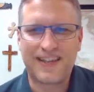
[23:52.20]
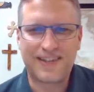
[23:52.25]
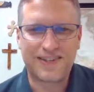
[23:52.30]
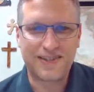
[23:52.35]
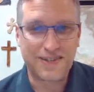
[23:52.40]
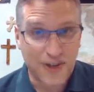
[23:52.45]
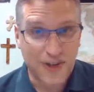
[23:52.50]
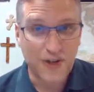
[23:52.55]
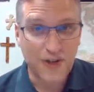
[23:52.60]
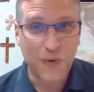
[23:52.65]

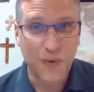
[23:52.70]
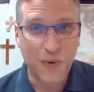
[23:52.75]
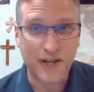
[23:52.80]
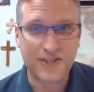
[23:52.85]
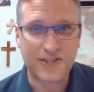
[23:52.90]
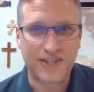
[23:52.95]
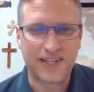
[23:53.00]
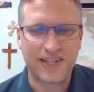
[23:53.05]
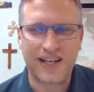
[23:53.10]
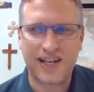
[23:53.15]
It's a good
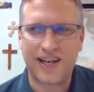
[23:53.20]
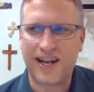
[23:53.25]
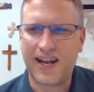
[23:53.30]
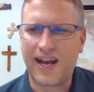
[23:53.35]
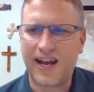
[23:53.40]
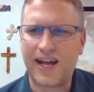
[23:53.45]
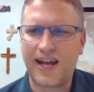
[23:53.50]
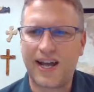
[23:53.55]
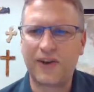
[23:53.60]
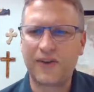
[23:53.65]
question. Yeah,
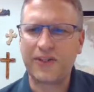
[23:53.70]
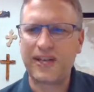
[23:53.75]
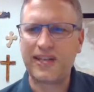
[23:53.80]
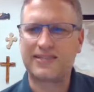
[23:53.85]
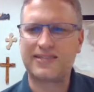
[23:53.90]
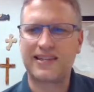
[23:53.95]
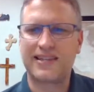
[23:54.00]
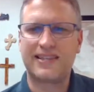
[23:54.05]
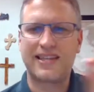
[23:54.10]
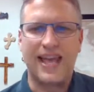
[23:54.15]
I don't think
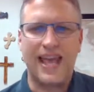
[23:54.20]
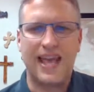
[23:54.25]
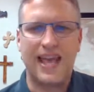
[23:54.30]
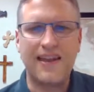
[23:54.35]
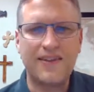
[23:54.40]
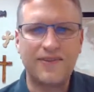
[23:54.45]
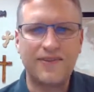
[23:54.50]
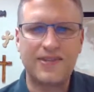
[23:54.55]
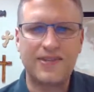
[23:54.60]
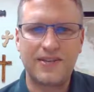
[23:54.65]
it's at the
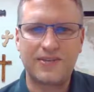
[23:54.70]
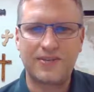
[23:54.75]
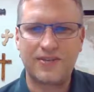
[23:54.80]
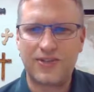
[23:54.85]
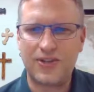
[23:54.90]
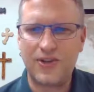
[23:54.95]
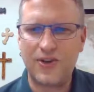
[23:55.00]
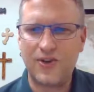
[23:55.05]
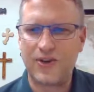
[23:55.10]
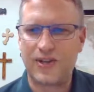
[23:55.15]
end of season
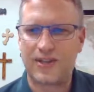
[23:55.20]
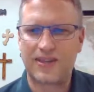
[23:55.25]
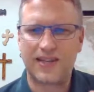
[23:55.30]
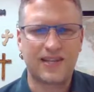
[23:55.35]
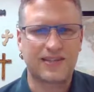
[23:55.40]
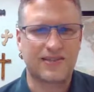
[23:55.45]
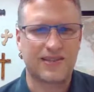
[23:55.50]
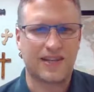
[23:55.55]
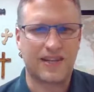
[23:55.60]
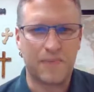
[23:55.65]
two. I
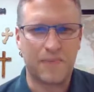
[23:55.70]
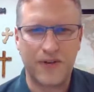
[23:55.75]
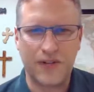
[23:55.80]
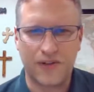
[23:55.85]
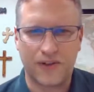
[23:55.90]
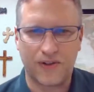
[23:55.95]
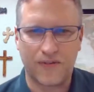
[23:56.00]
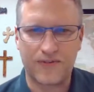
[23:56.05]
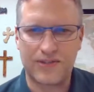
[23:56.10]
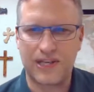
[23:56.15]
think it's in the
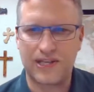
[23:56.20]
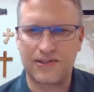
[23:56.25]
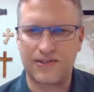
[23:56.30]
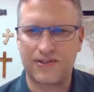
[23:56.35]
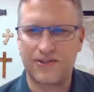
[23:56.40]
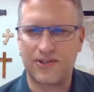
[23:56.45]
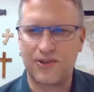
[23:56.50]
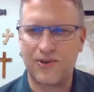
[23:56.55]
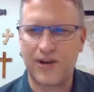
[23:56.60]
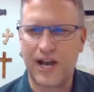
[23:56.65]
middle of
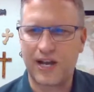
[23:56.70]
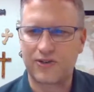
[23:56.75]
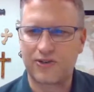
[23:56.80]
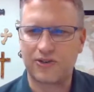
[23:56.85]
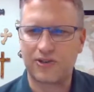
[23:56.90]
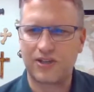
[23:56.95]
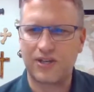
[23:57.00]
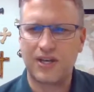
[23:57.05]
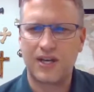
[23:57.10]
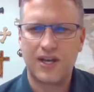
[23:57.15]
season two,
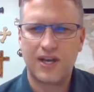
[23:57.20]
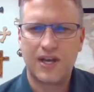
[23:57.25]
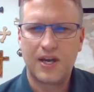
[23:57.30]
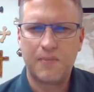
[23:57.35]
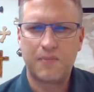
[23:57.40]
actually.